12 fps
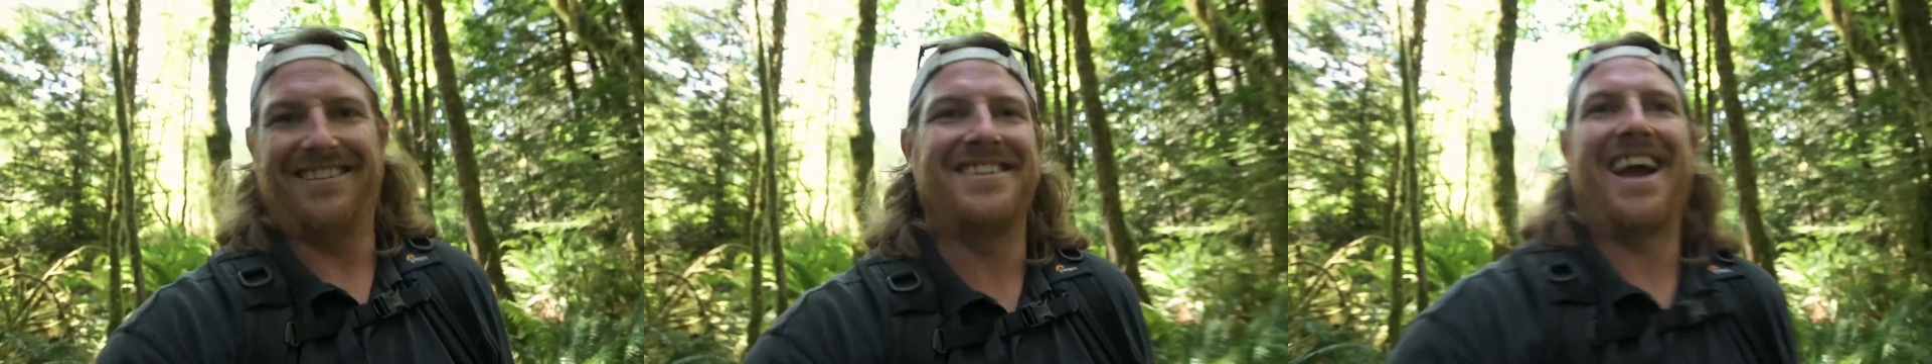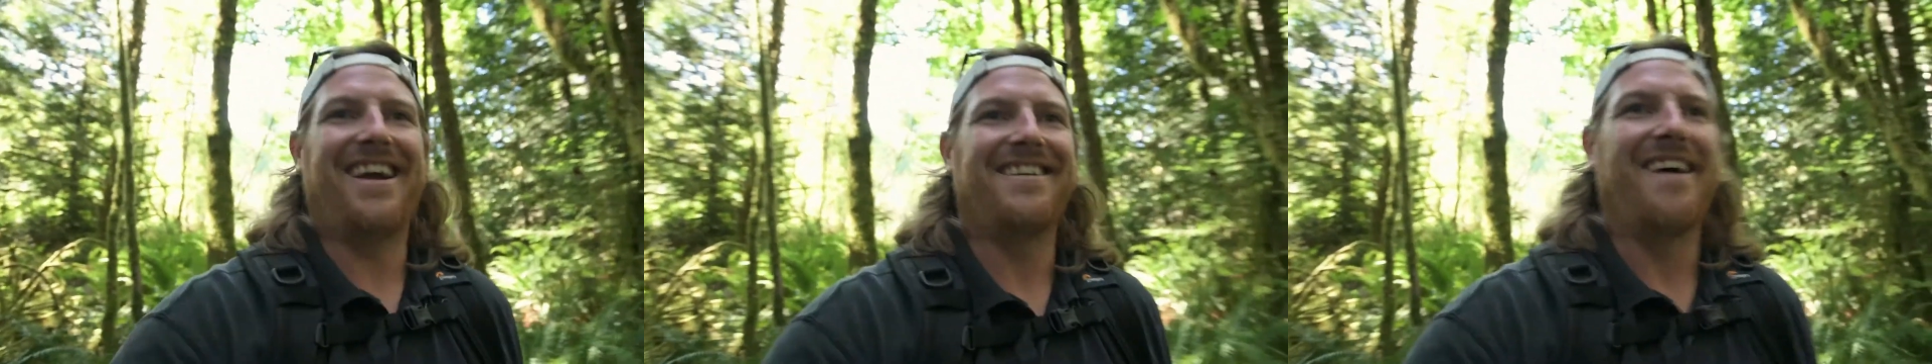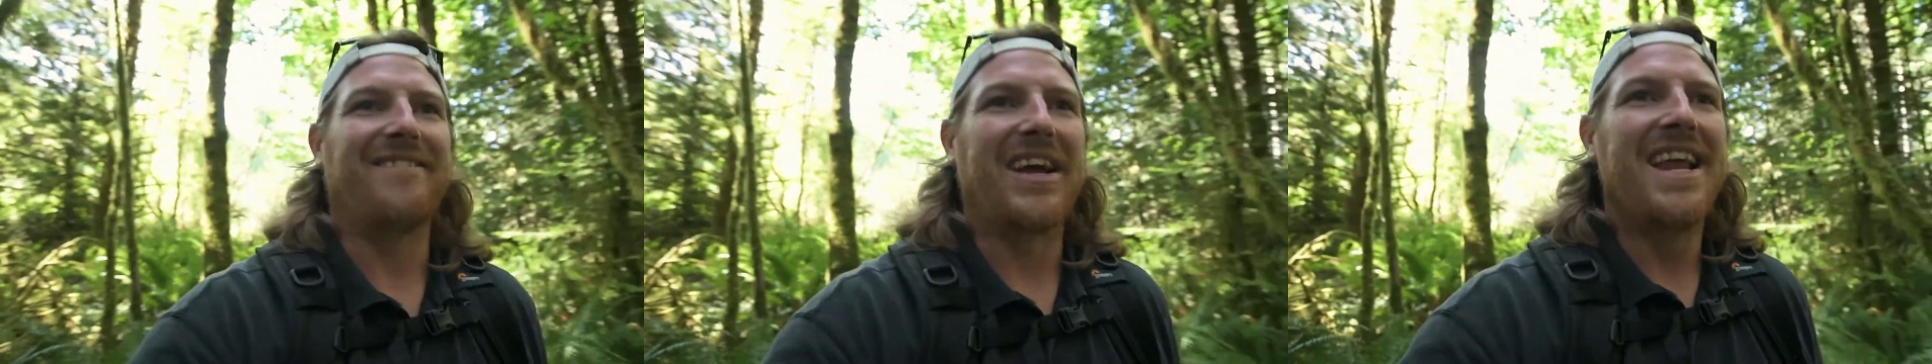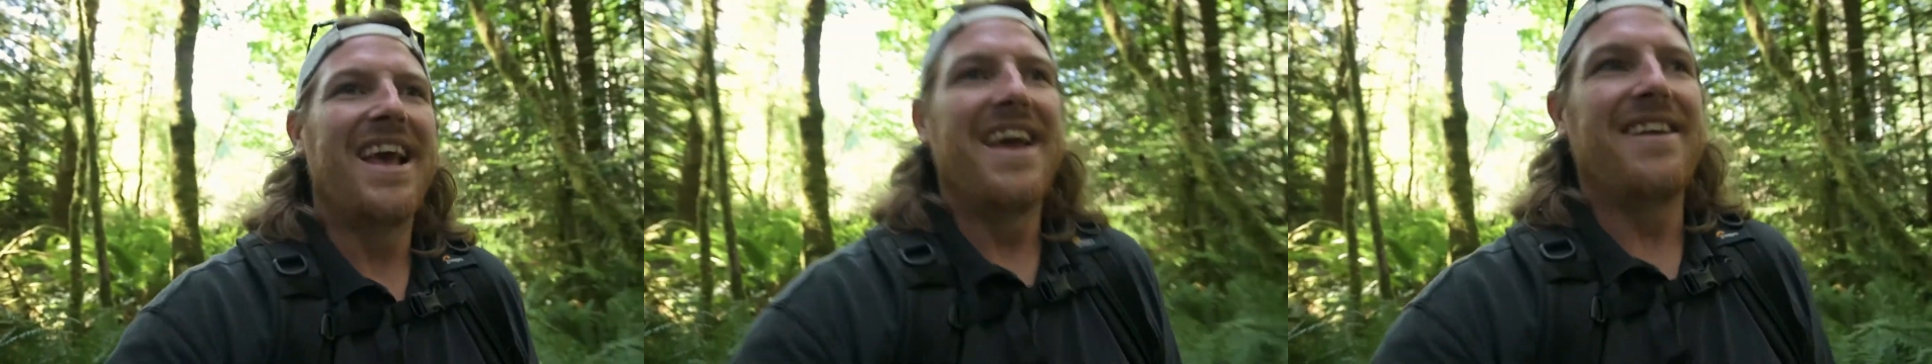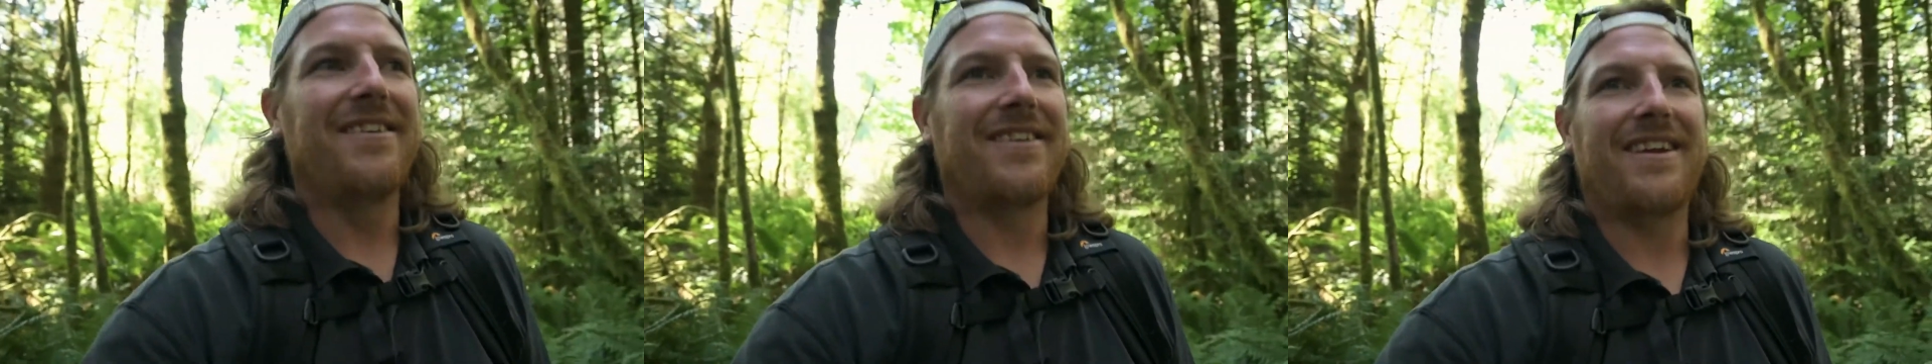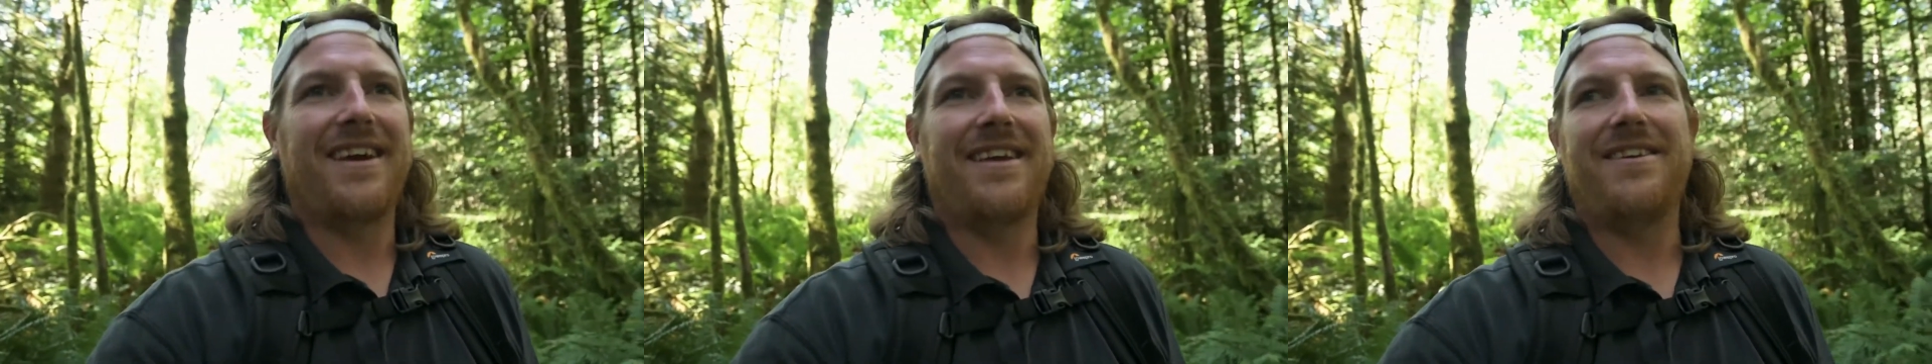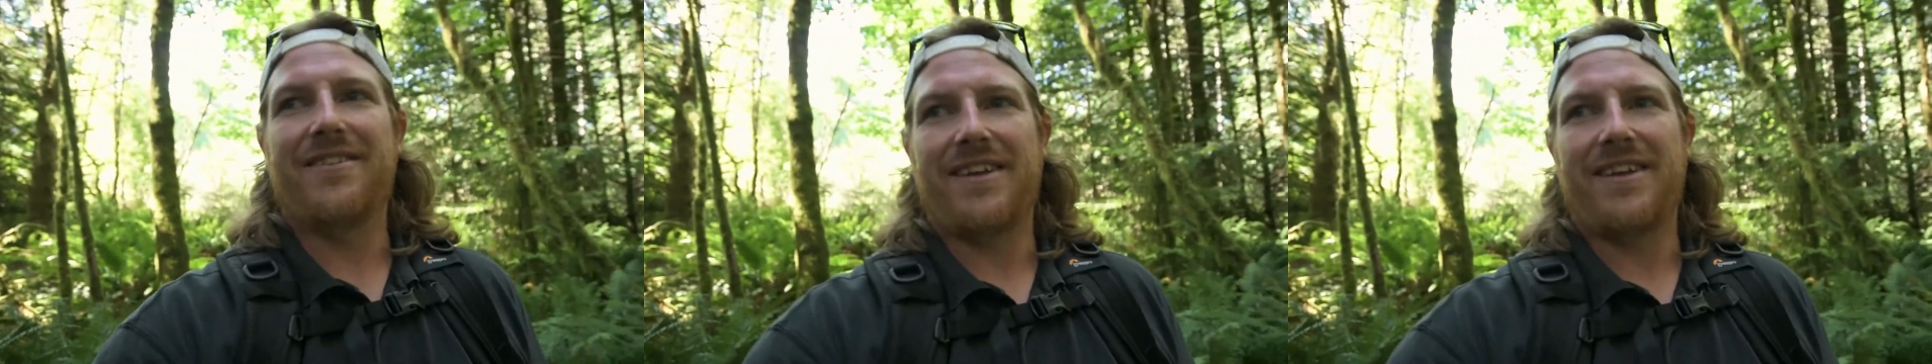I know, but you're gonna, you're gonna